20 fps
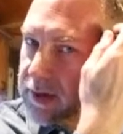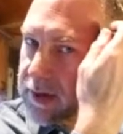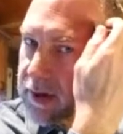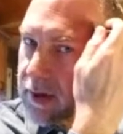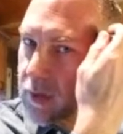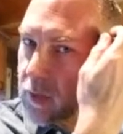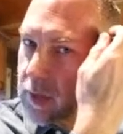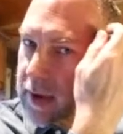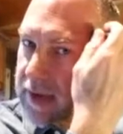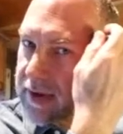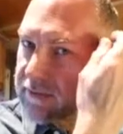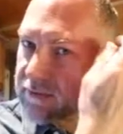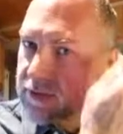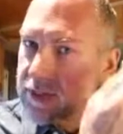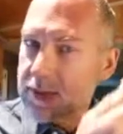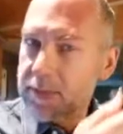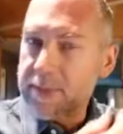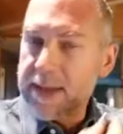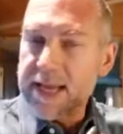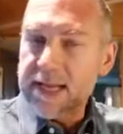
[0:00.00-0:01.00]
away from
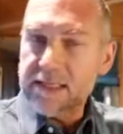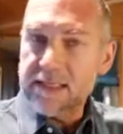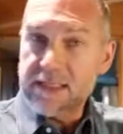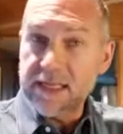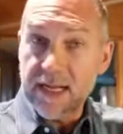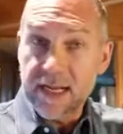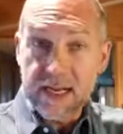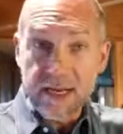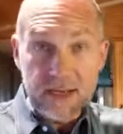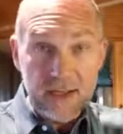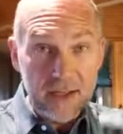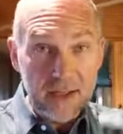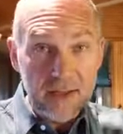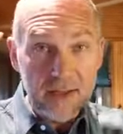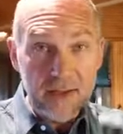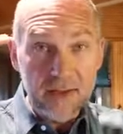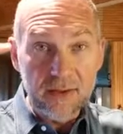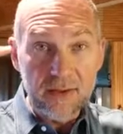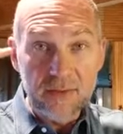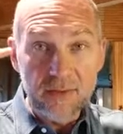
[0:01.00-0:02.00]
the back side
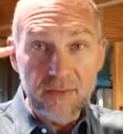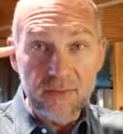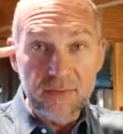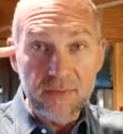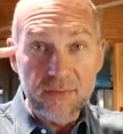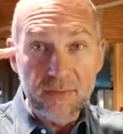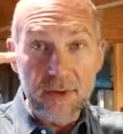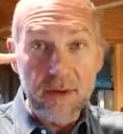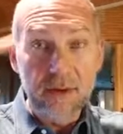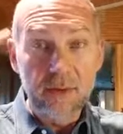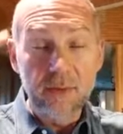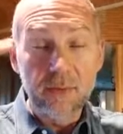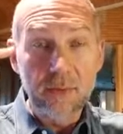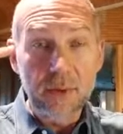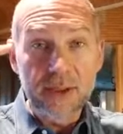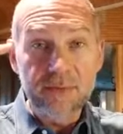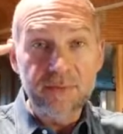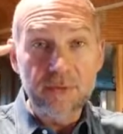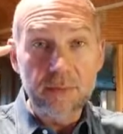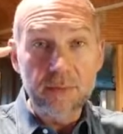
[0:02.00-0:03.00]

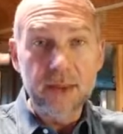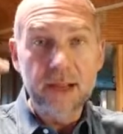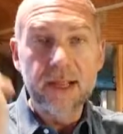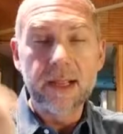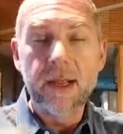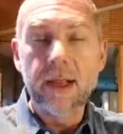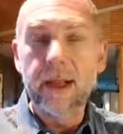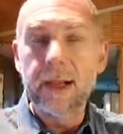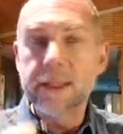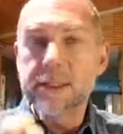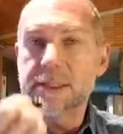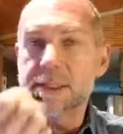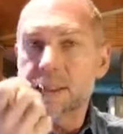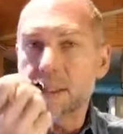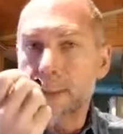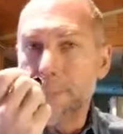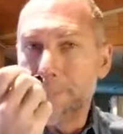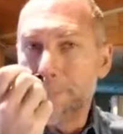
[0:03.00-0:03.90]
away from my eyes.